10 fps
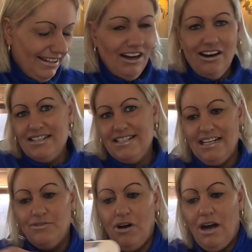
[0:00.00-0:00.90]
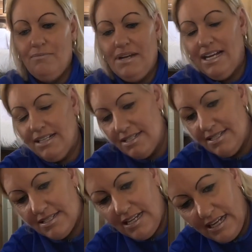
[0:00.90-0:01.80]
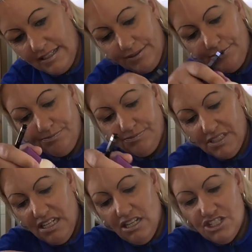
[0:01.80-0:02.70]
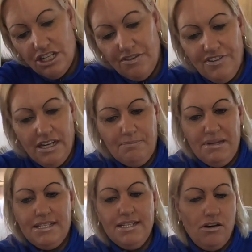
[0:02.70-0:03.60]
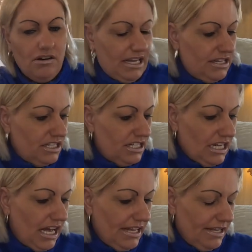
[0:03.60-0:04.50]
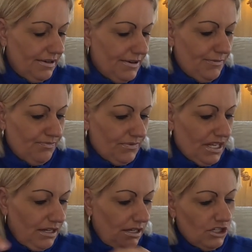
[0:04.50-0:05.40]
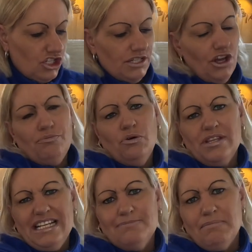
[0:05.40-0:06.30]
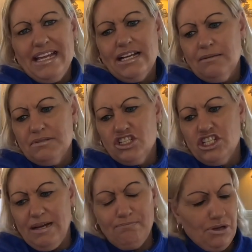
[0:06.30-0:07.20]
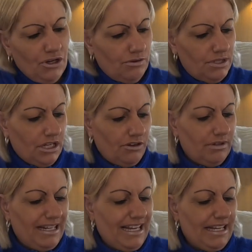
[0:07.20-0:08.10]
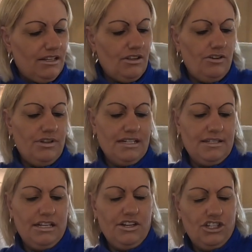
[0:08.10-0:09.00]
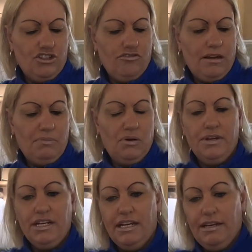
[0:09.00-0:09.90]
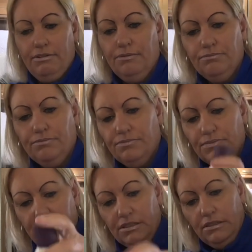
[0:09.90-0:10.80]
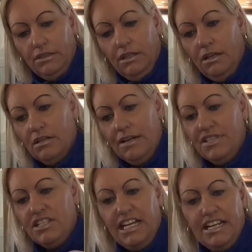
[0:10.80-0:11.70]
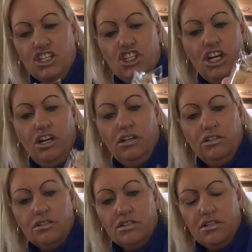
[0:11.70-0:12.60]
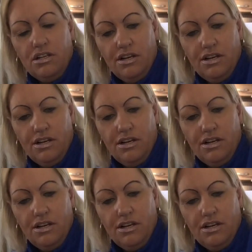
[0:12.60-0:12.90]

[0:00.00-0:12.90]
I'll tell you what, I'm knackered today. Do feel a bit tired today. I just hope all these makeups and shampoos don't leak though. That's the only trouble, innit? I'm going to have to take a chance.